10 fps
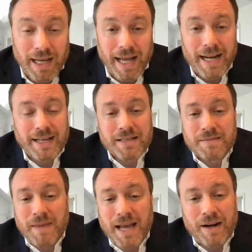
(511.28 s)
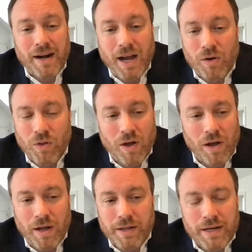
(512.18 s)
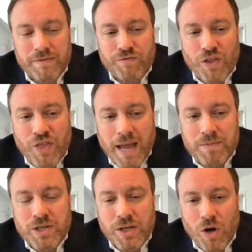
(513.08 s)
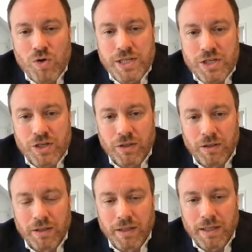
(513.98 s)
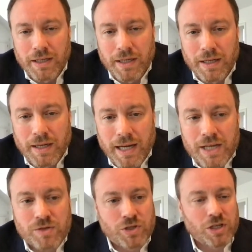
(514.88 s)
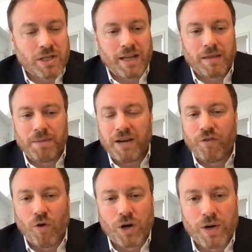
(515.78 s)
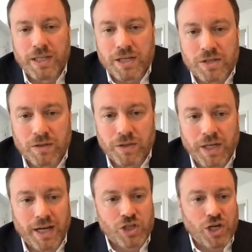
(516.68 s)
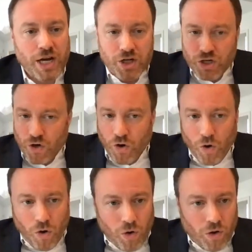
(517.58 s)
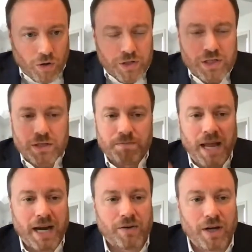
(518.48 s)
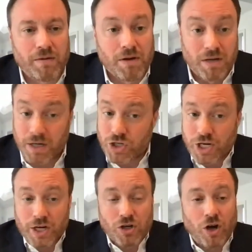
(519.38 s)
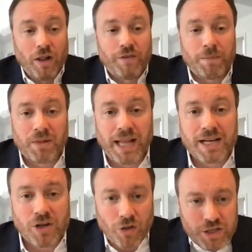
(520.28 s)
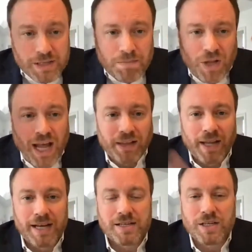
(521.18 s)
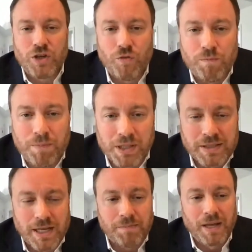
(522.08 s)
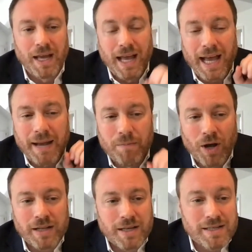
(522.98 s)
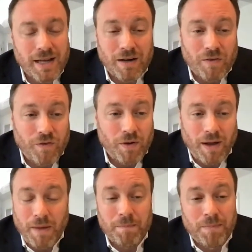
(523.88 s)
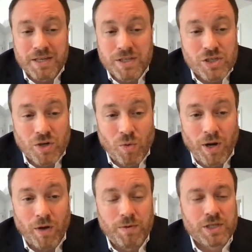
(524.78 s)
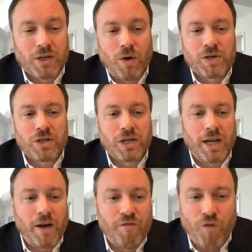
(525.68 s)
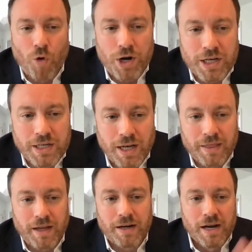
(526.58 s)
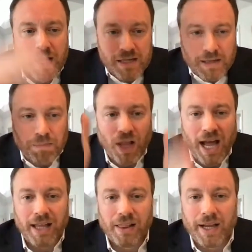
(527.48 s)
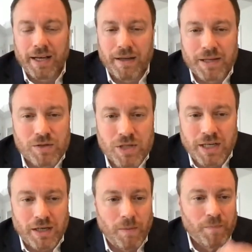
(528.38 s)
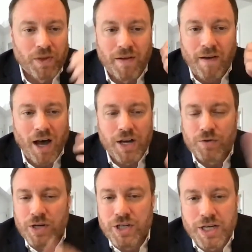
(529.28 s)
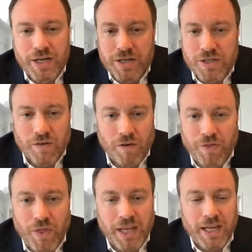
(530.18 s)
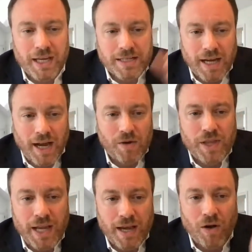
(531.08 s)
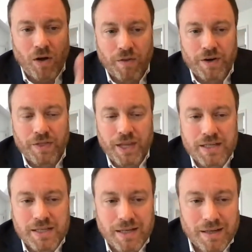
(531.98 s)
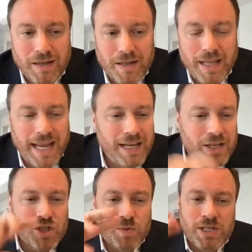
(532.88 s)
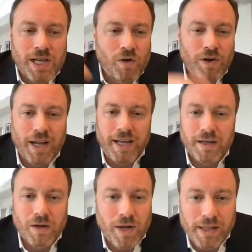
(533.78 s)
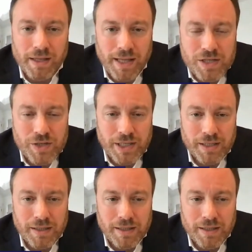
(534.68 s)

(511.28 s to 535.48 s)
And it doesn't matter how long, for them to go digital, it's just like the big four going digital. You got to change your whole background. You got to change all of your plants, all the supply lines that you've built up and monetized. I don't know if you, at business school, we used to always look at how Ford had done their supply line. And this was like, 100 years of thinking into how they get all of their things in. They can't just switch that overnight and go electric.